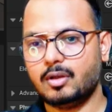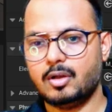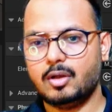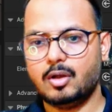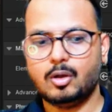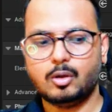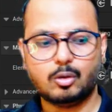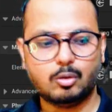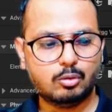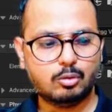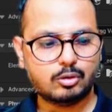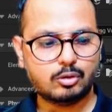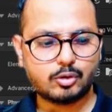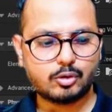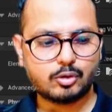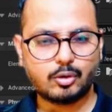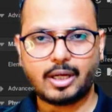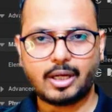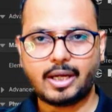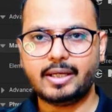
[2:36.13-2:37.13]
Cool,
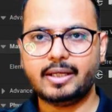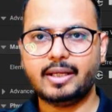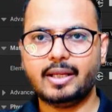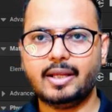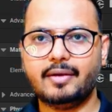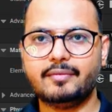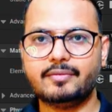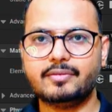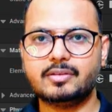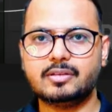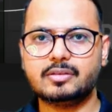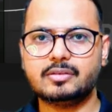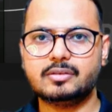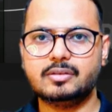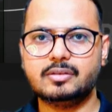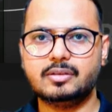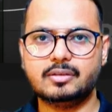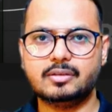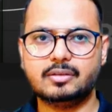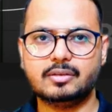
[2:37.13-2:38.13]
so I have just
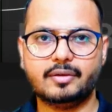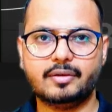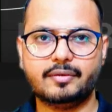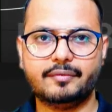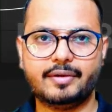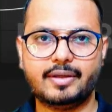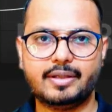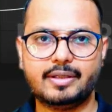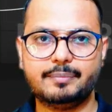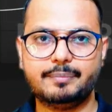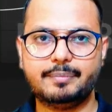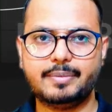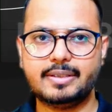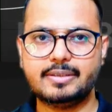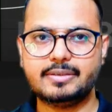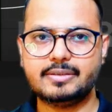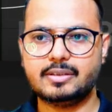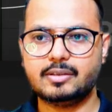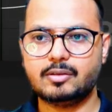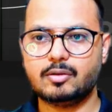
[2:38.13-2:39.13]
done very
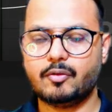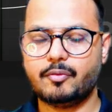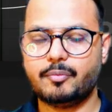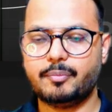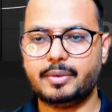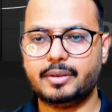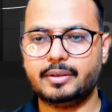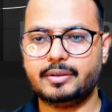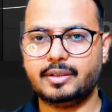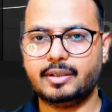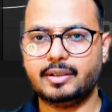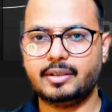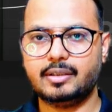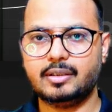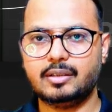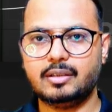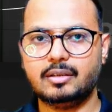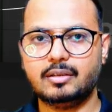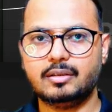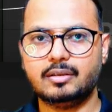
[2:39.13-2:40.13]
basic of
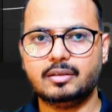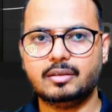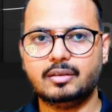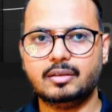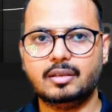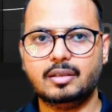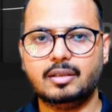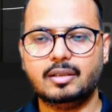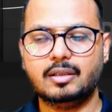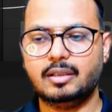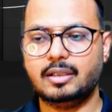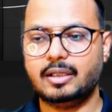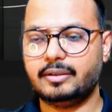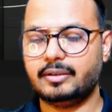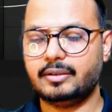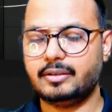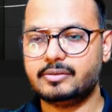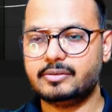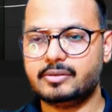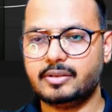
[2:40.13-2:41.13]
material. Let
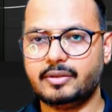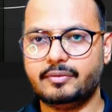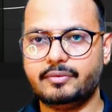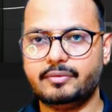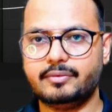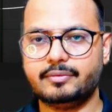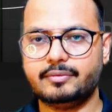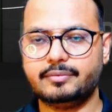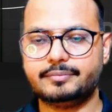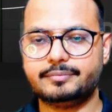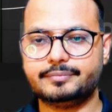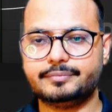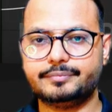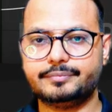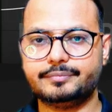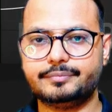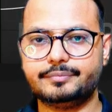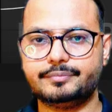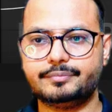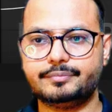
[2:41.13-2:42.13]
it save.
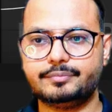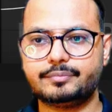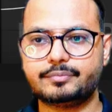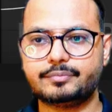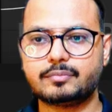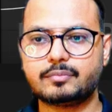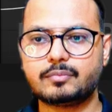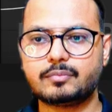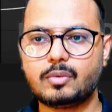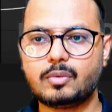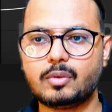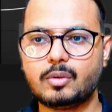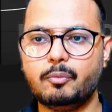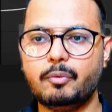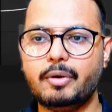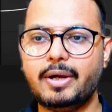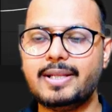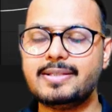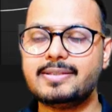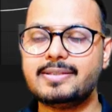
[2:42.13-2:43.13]

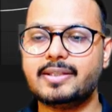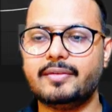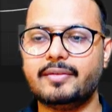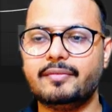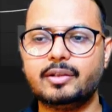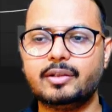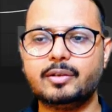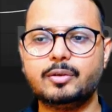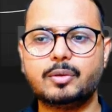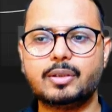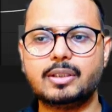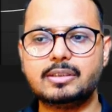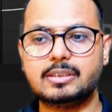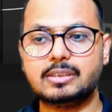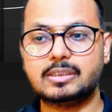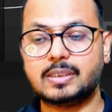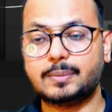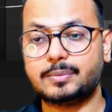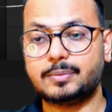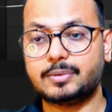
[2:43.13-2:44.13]
While saving, you can just
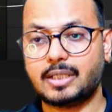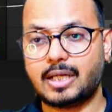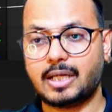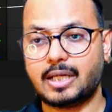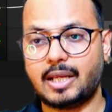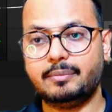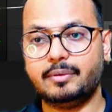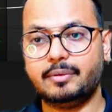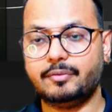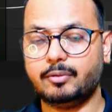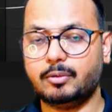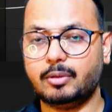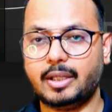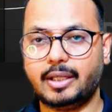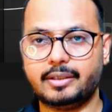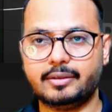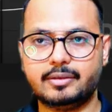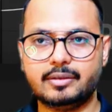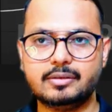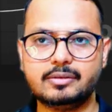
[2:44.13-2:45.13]
subscribe if you
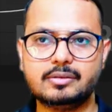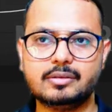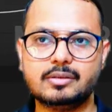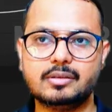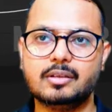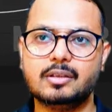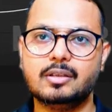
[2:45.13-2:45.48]
like this.